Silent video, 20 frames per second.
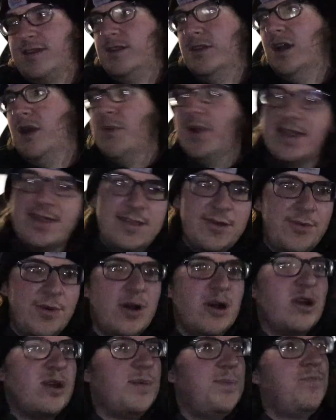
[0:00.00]
you know, I went to
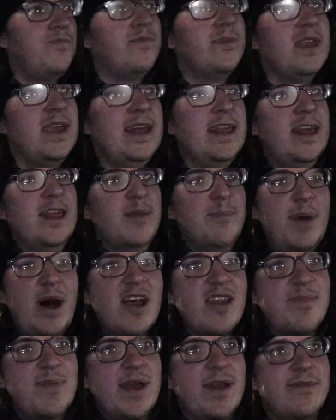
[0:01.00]
work and then the
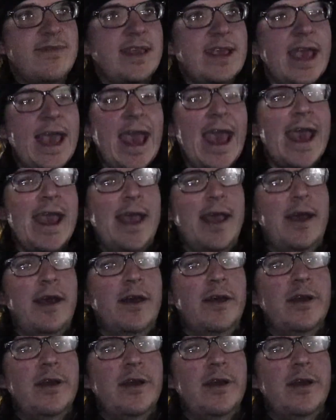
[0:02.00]
boss man was like, hey,